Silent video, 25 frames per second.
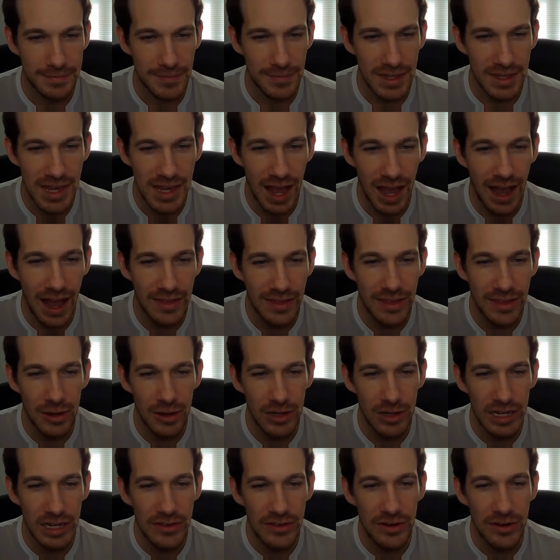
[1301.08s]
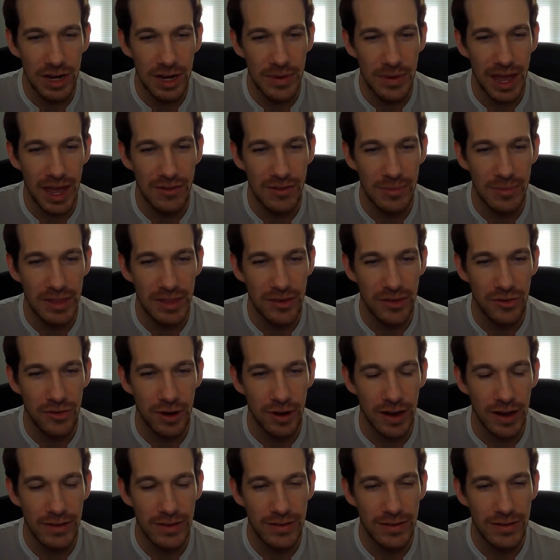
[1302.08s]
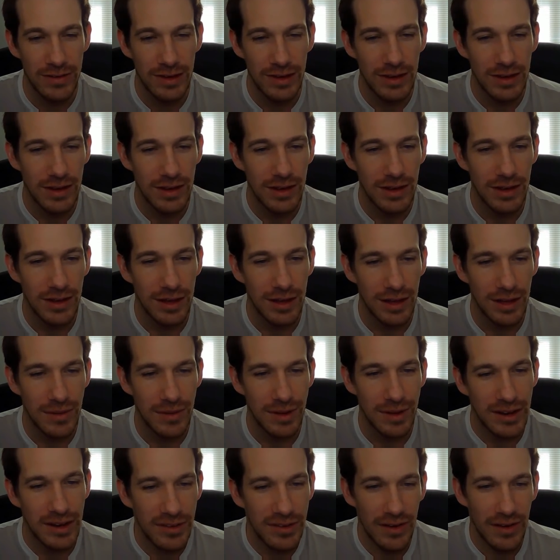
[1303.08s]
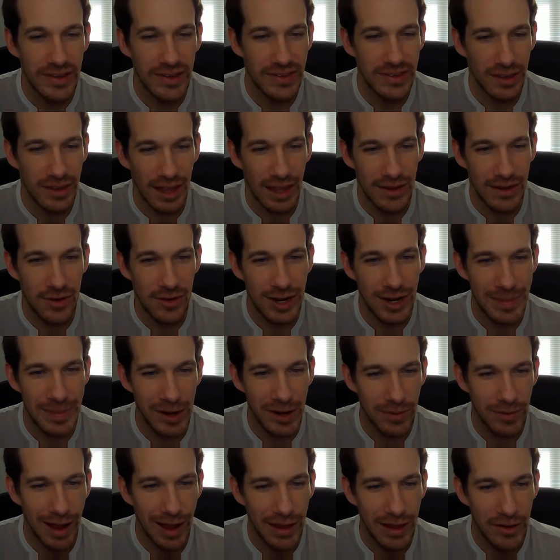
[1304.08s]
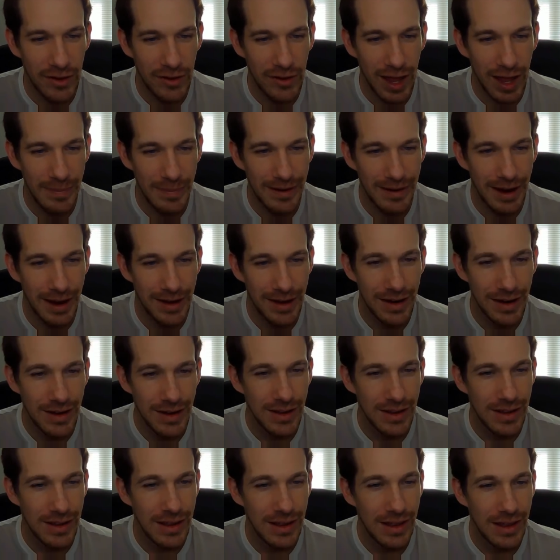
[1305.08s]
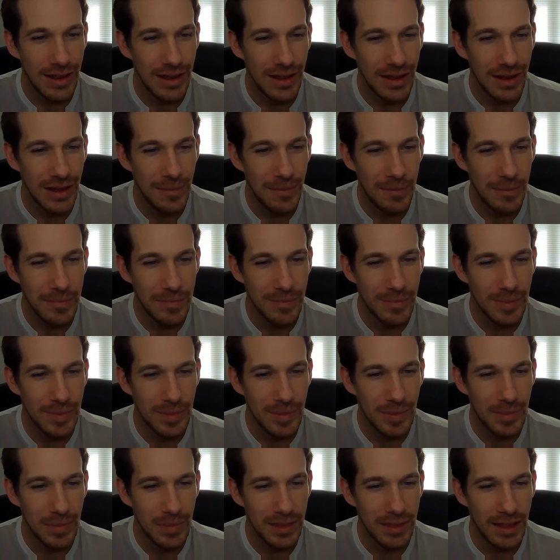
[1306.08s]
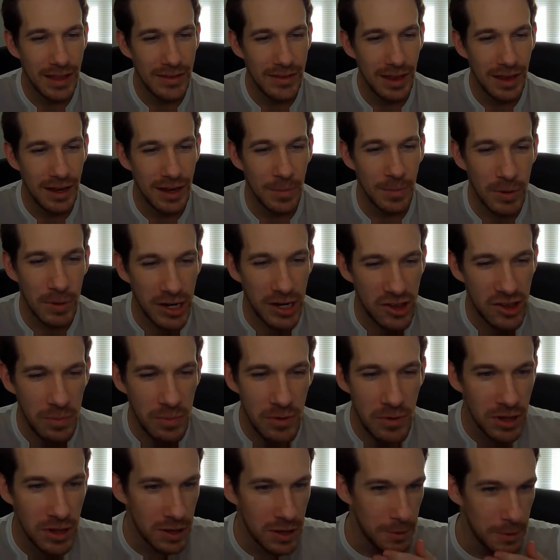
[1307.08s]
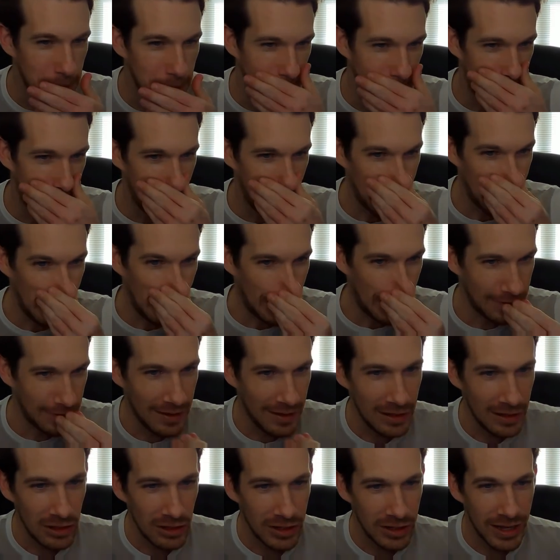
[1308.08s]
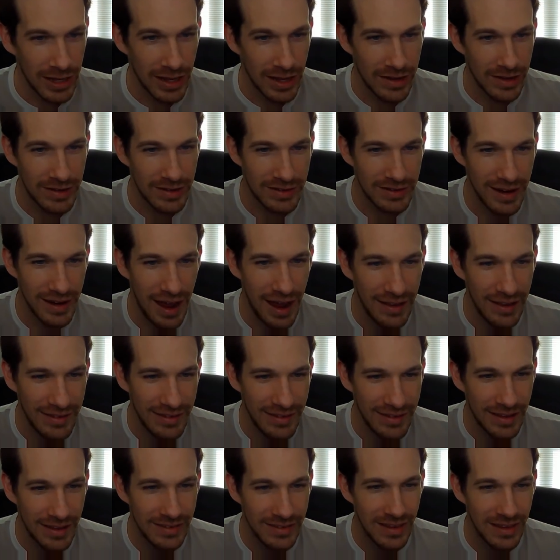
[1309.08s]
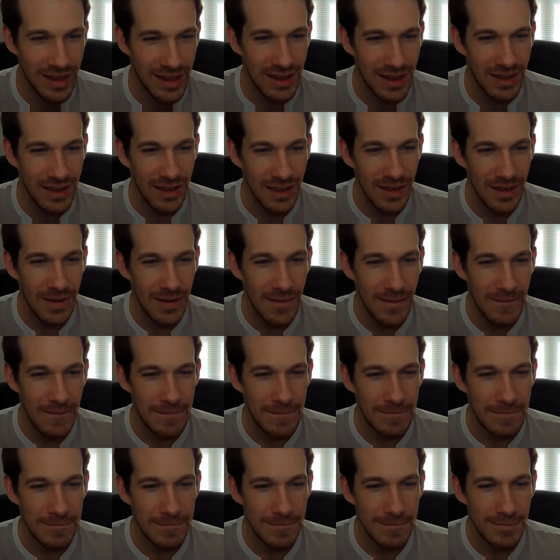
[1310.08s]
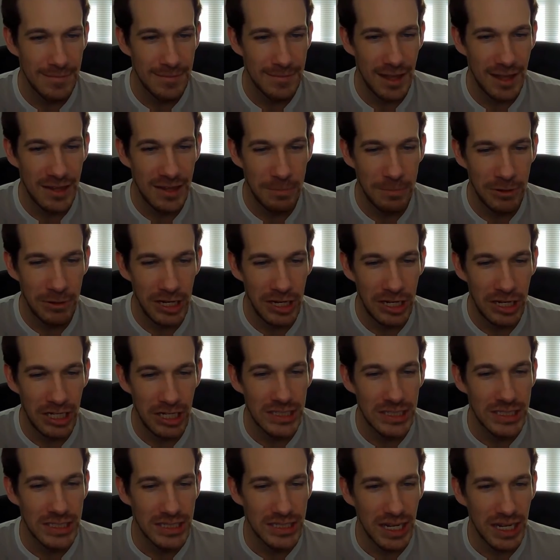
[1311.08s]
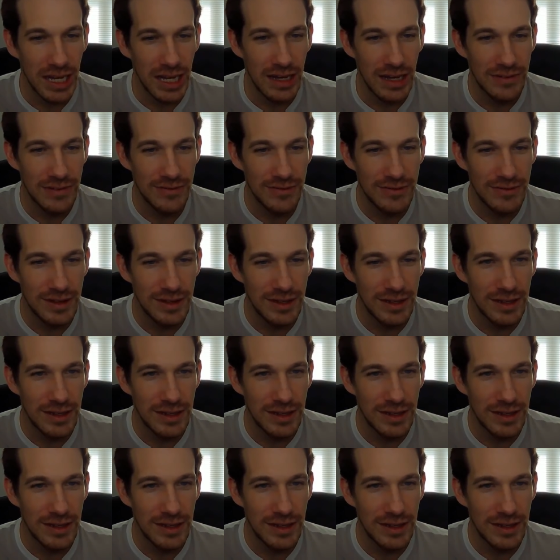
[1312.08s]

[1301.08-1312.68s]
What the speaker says: Yeah, the only concern I would have would be the trace. And he's obviously like trying to be a rally trap, right? But that's like a pretty spooky unit, honestly. Like, just like looking at his stats, that's pretty good stuff.